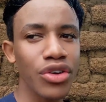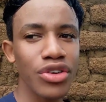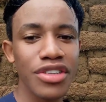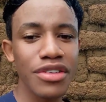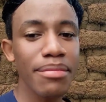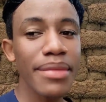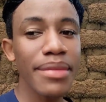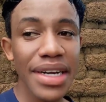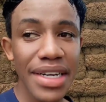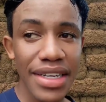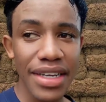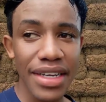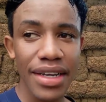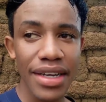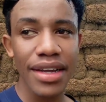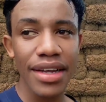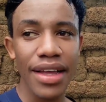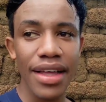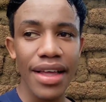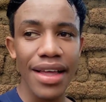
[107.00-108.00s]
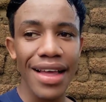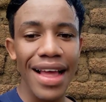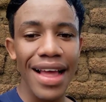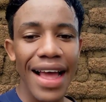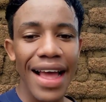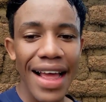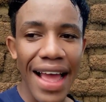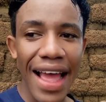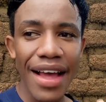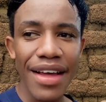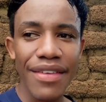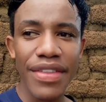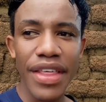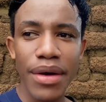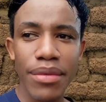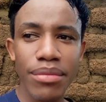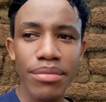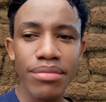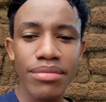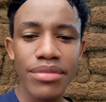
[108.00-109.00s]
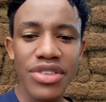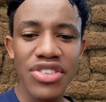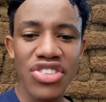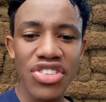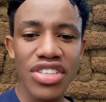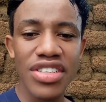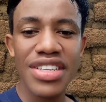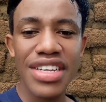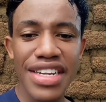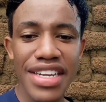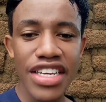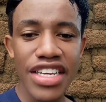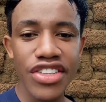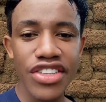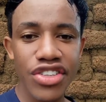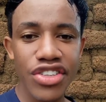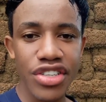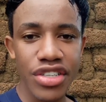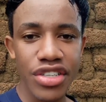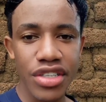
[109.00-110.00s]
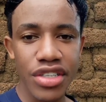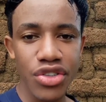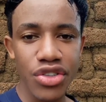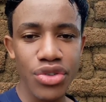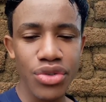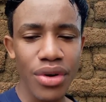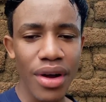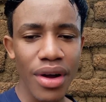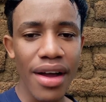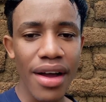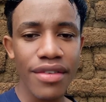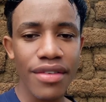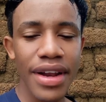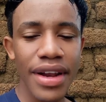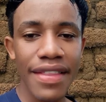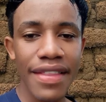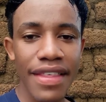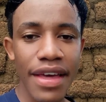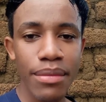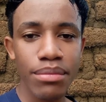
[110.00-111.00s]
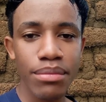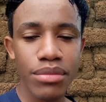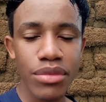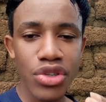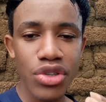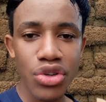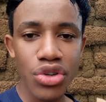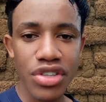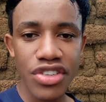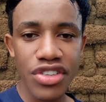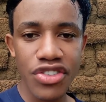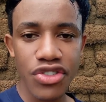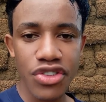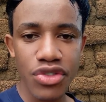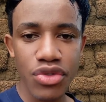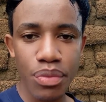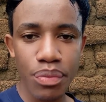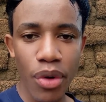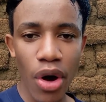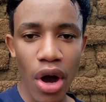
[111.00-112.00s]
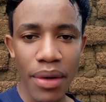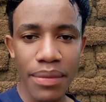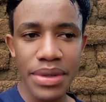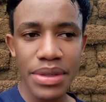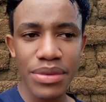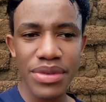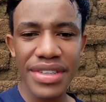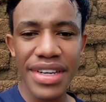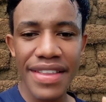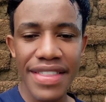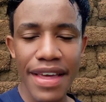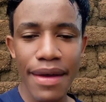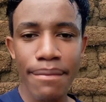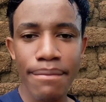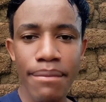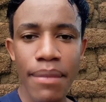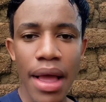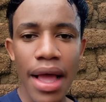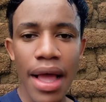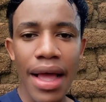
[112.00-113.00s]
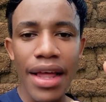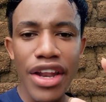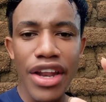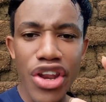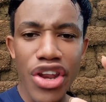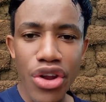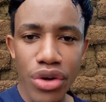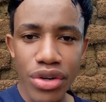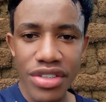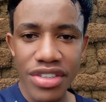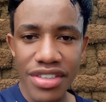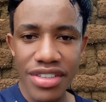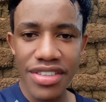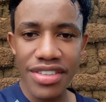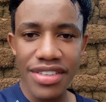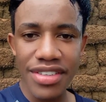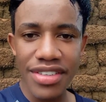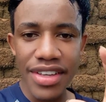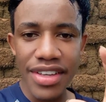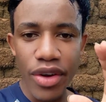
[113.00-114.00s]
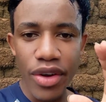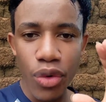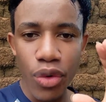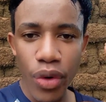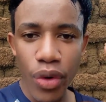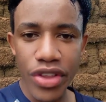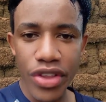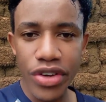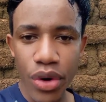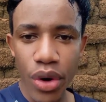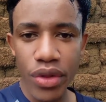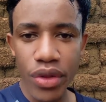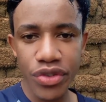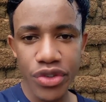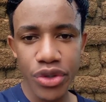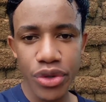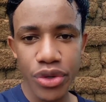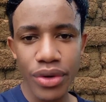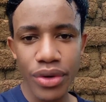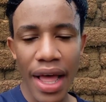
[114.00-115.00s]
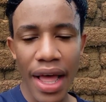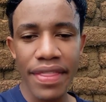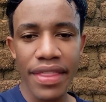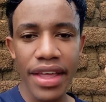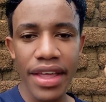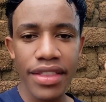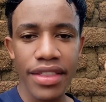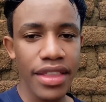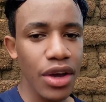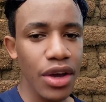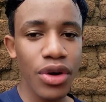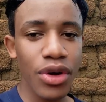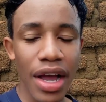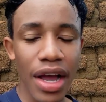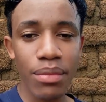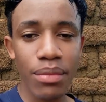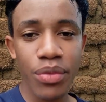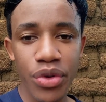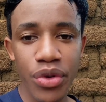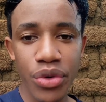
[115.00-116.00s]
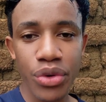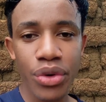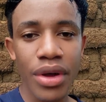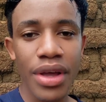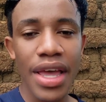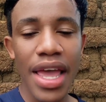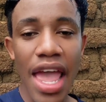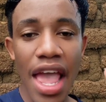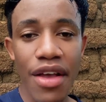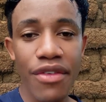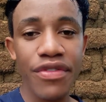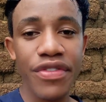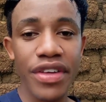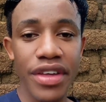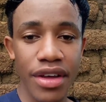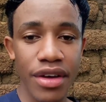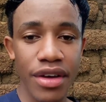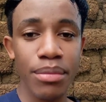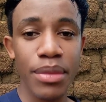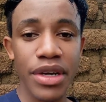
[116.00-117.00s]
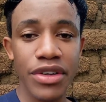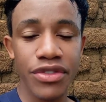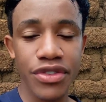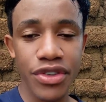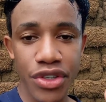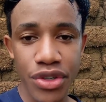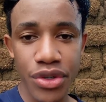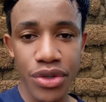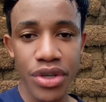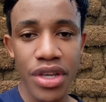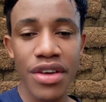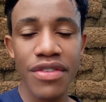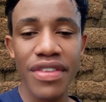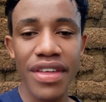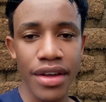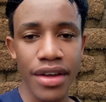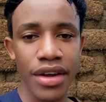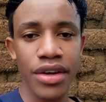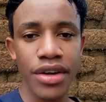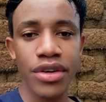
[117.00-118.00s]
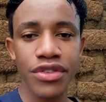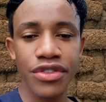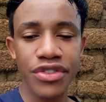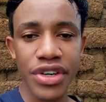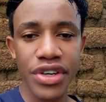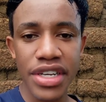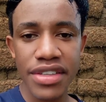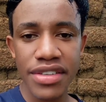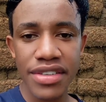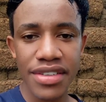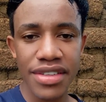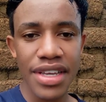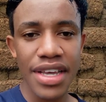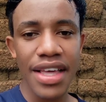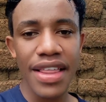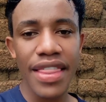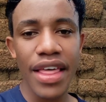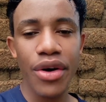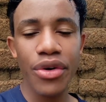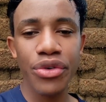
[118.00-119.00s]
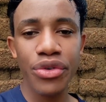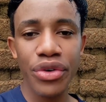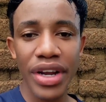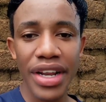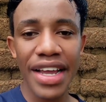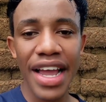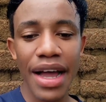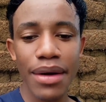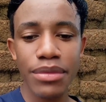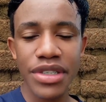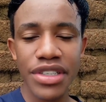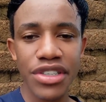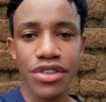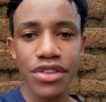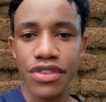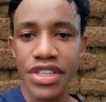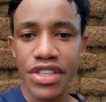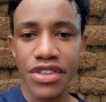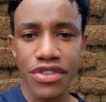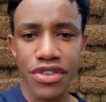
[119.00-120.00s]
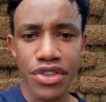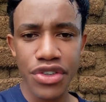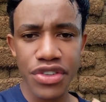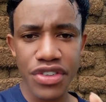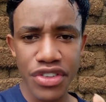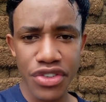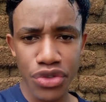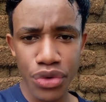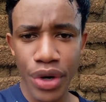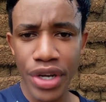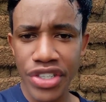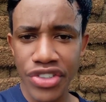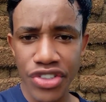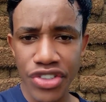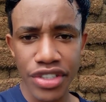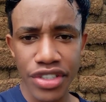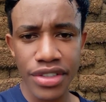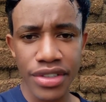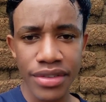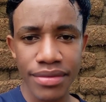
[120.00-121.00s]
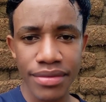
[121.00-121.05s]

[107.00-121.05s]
demanding. Let them see the need you have. Let them notice your problems. Let them notice what you go through, and then they'll come through if they are made for you. If they are good friends, they will really come and intervene for your situation.